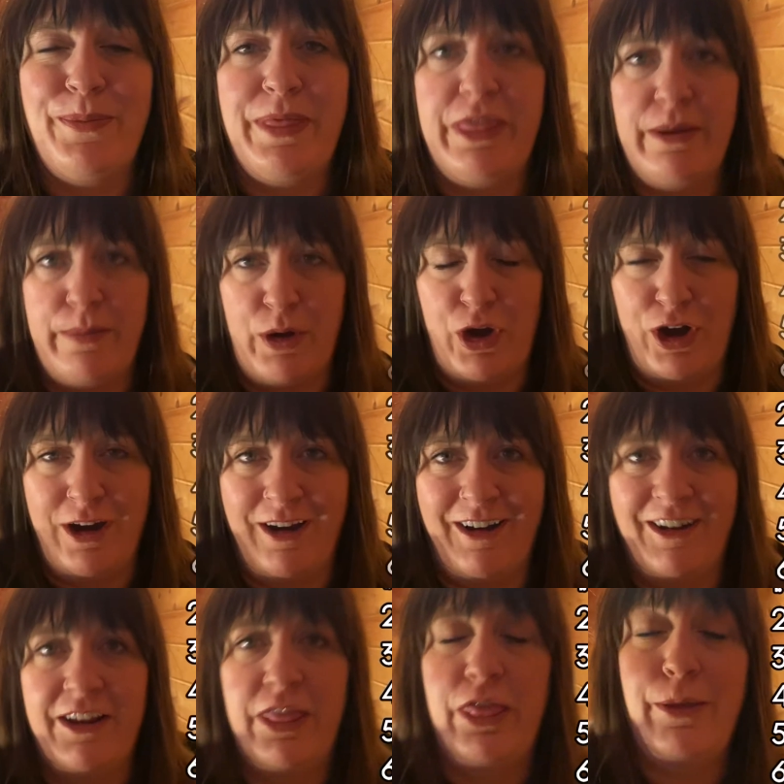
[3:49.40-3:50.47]
the bar,
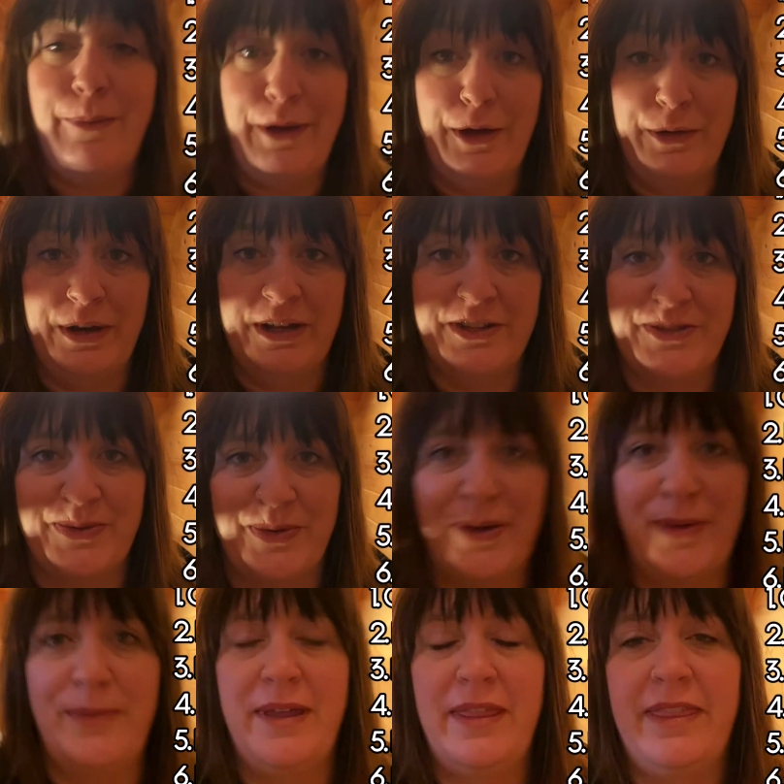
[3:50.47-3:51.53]
the bonus
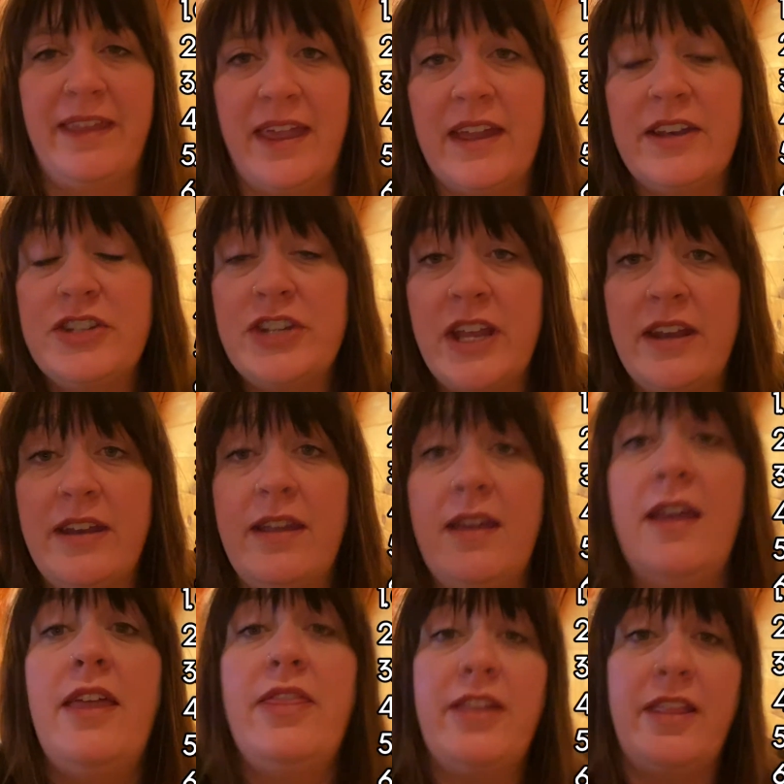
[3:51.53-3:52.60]
room, the kitchen,
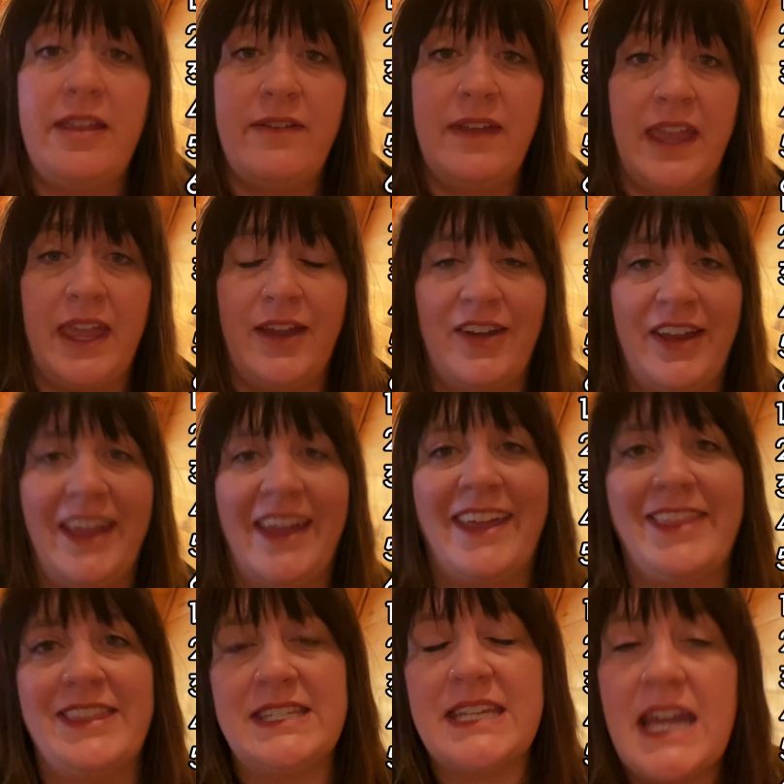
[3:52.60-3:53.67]
the living area,
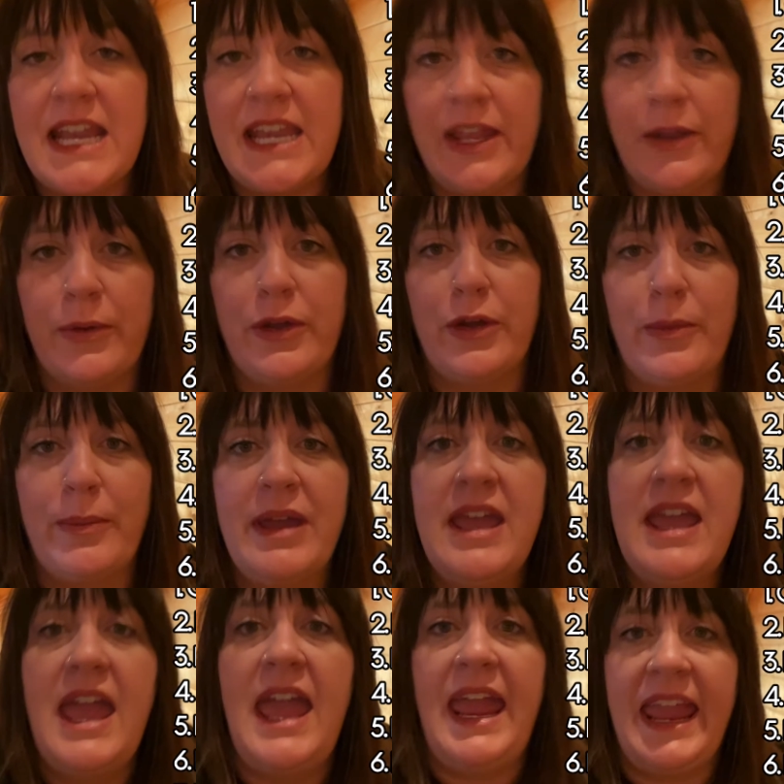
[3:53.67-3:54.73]
the dining room,
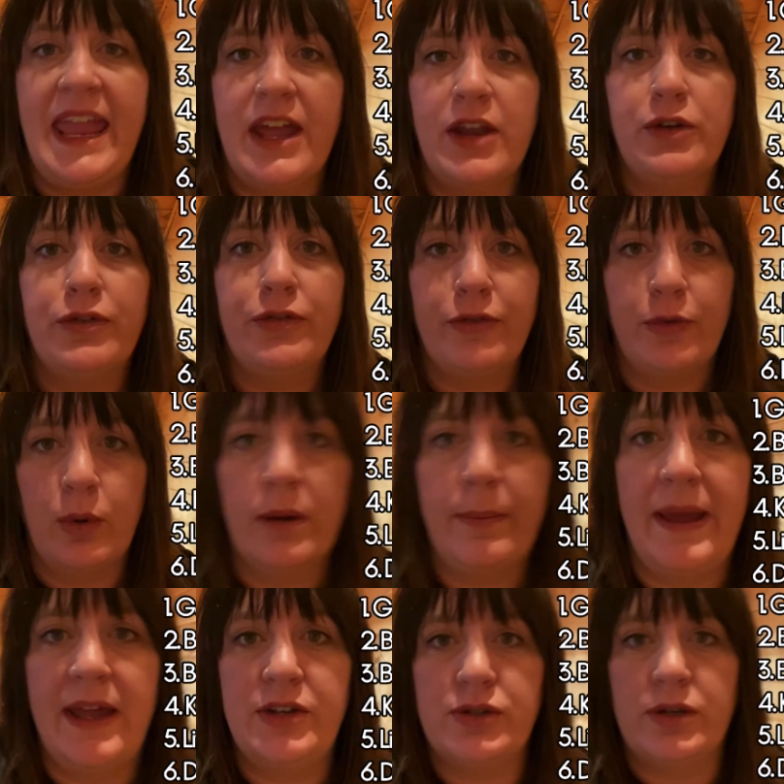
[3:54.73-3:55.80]
and 4
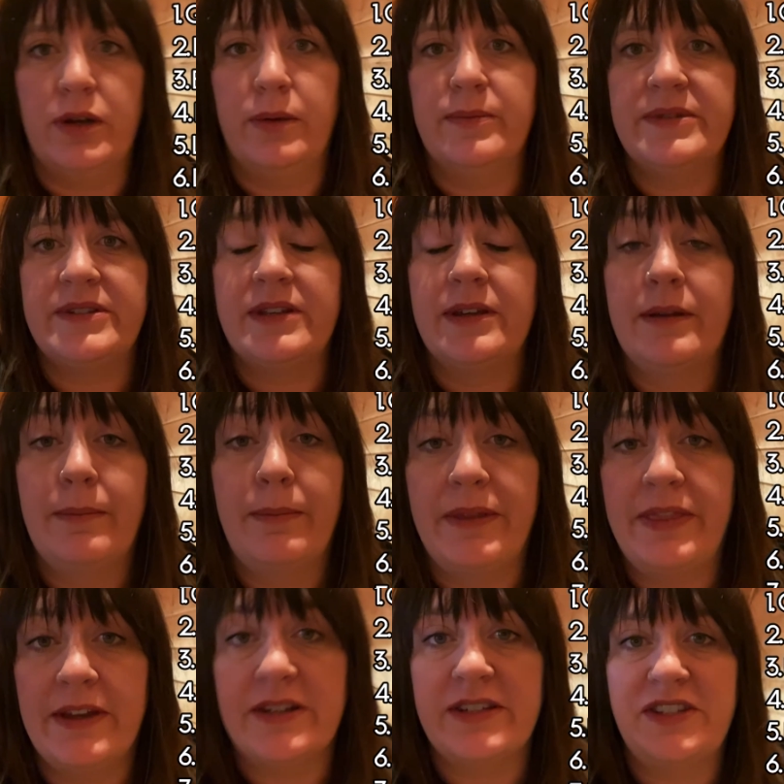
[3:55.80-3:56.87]
bedrooms, but
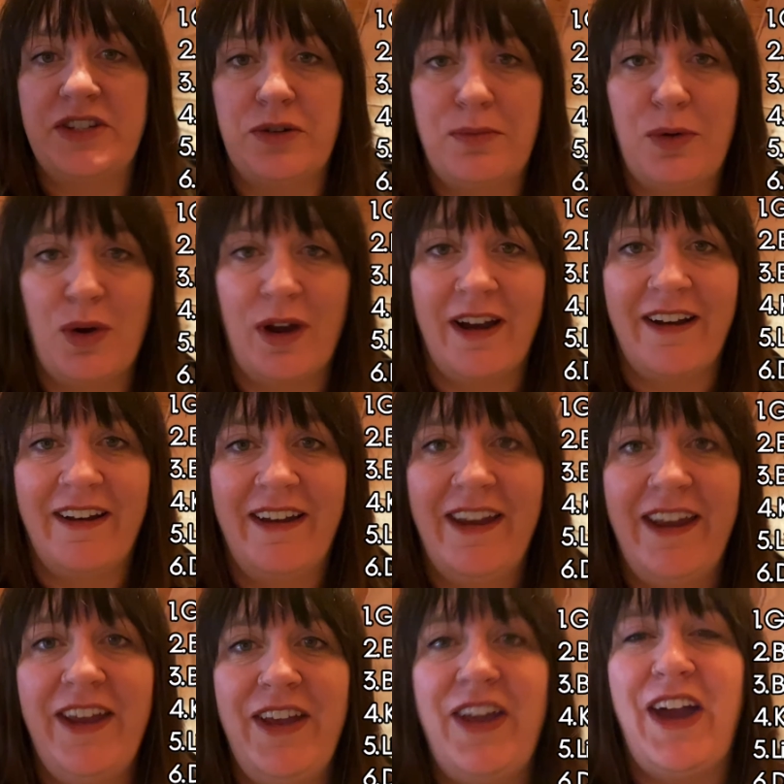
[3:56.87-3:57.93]
there's still more.
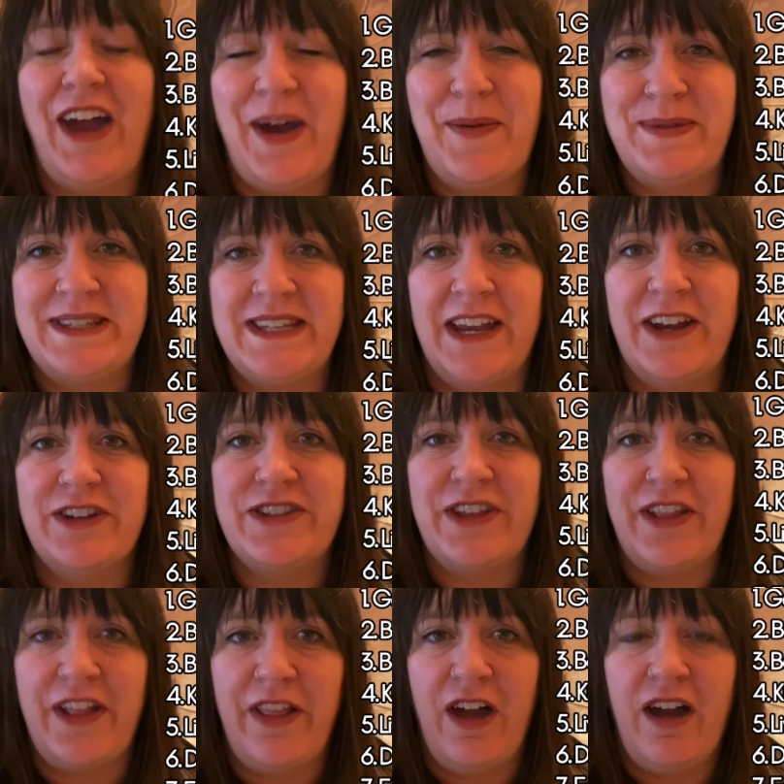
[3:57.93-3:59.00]
Upstairs on
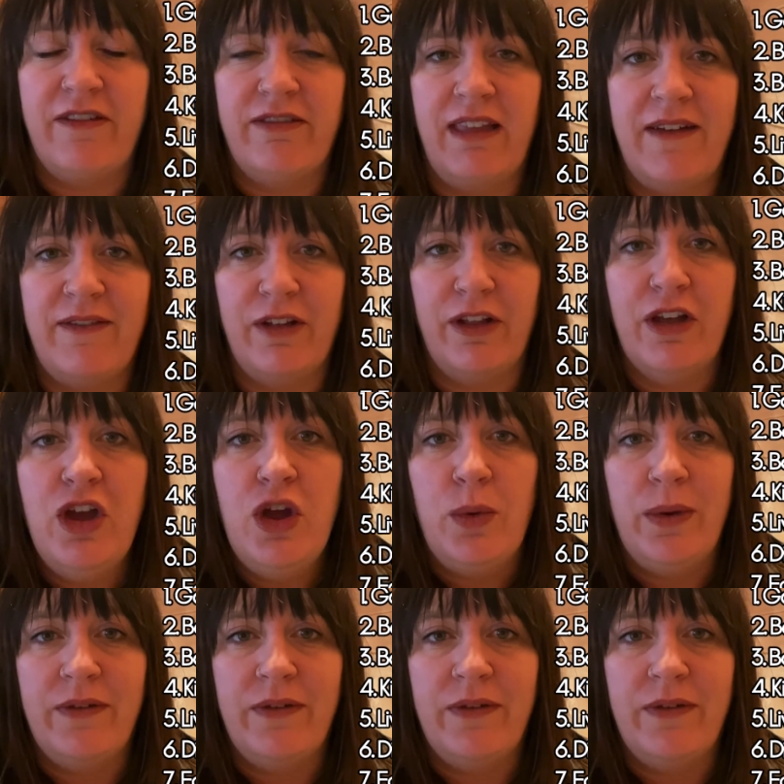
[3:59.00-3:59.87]
the loft level, we've